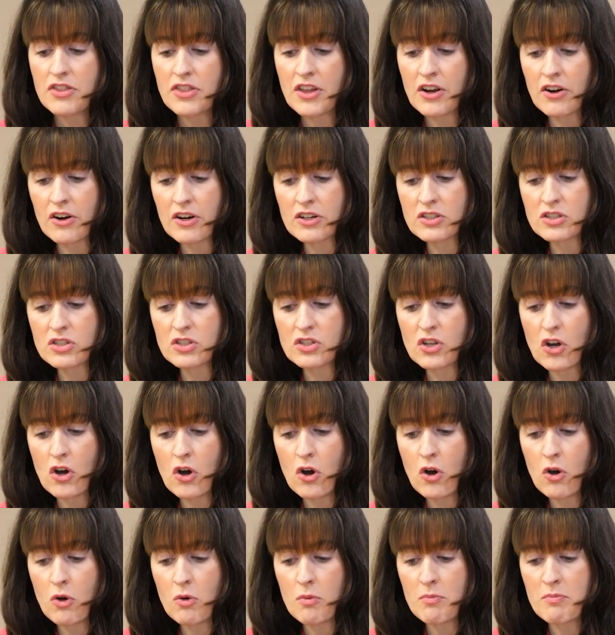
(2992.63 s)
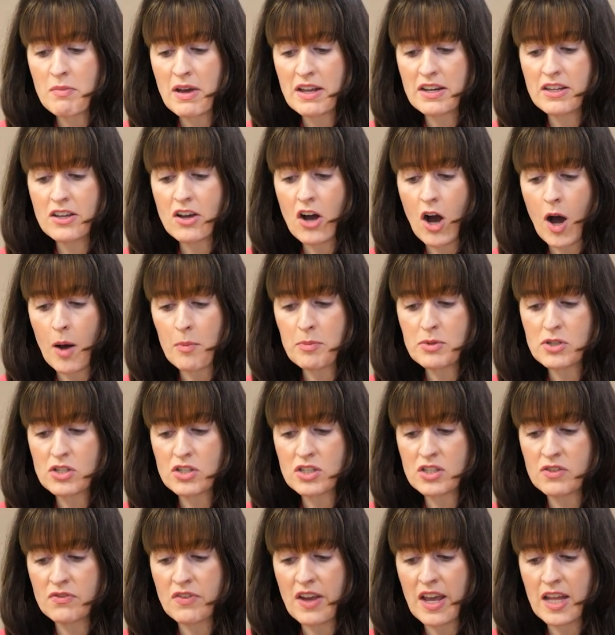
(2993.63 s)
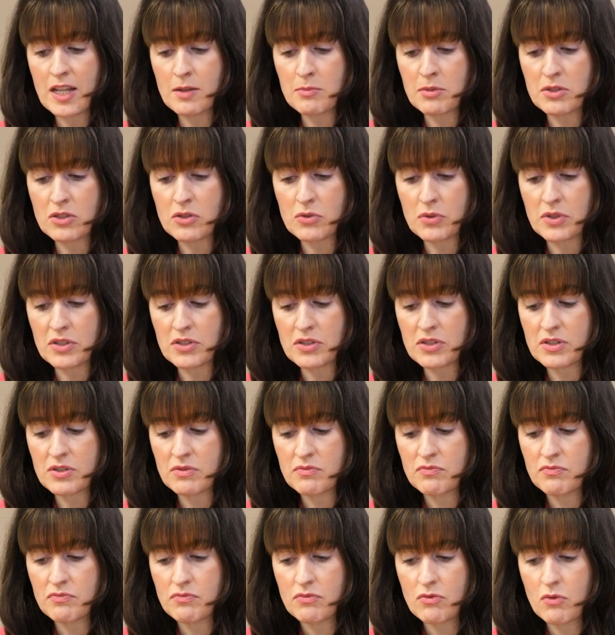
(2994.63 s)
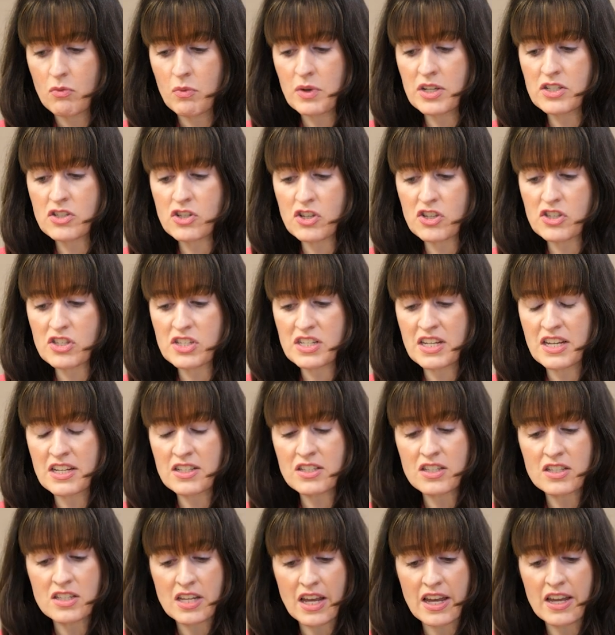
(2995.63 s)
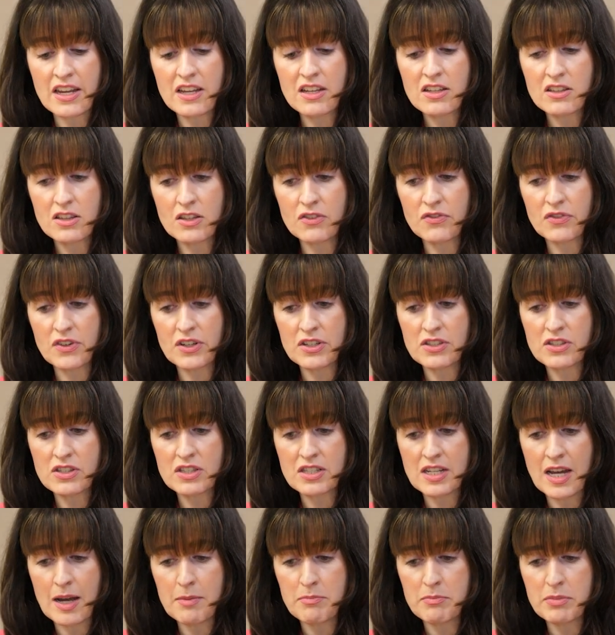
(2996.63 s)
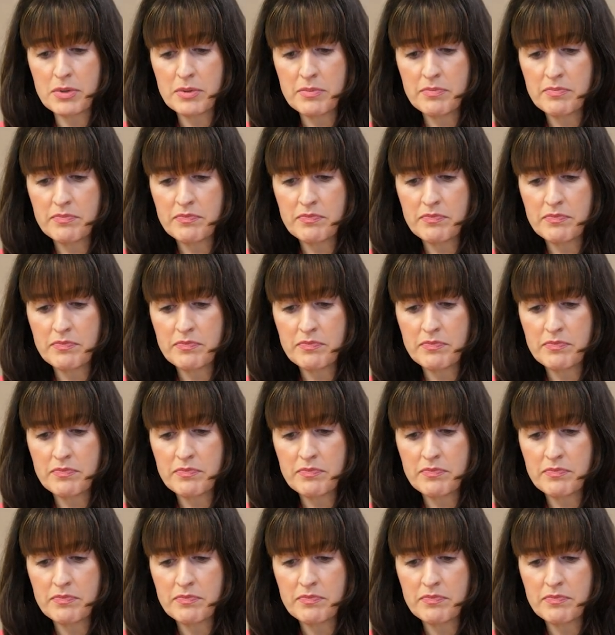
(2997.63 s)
There are so many options available to us. We just need to take the first step.